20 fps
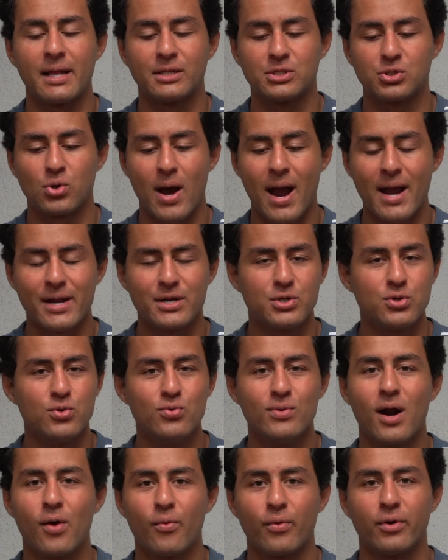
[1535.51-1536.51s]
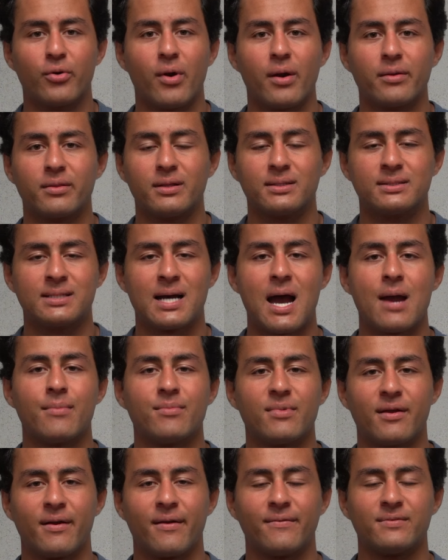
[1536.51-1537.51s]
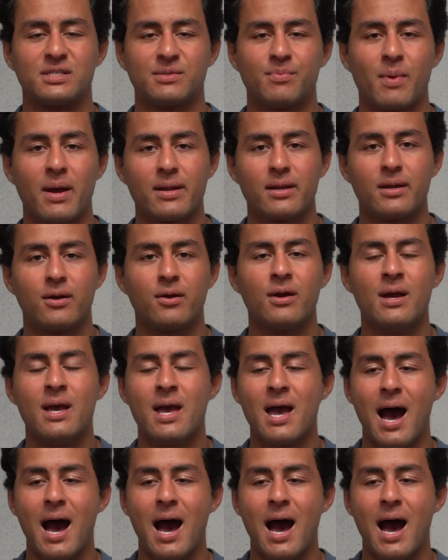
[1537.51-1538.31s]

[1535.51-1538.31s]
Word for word: And so I do not regret the time that I've spent here.